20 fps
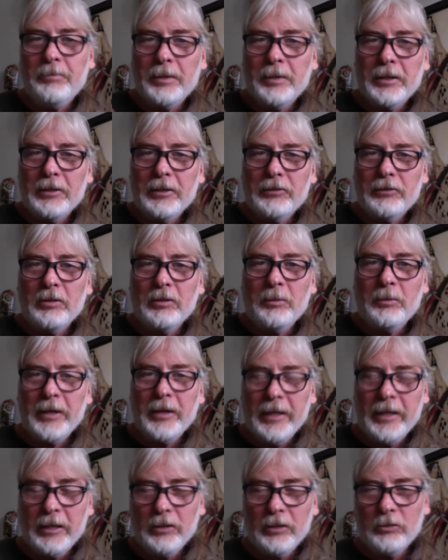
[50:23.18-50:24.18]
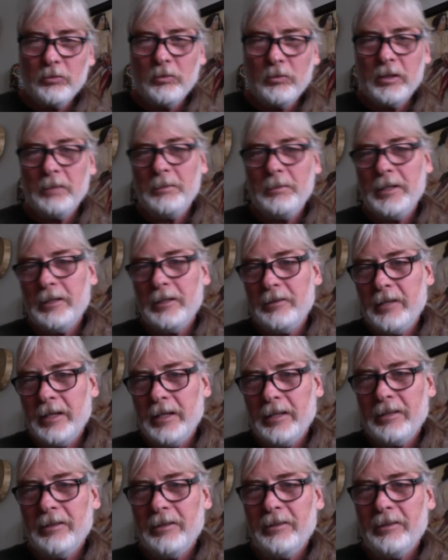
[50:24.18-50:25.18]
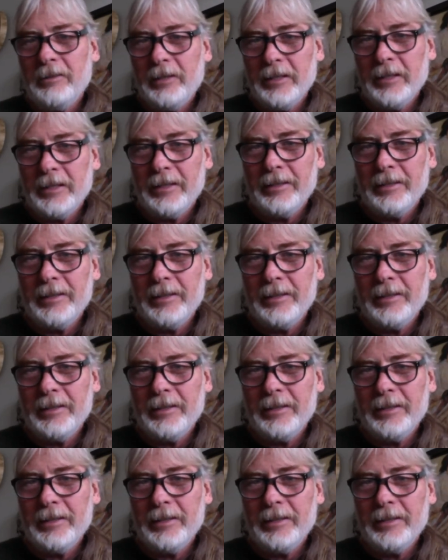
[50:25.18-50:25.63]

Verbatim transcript: because someone else wanted me to take it on.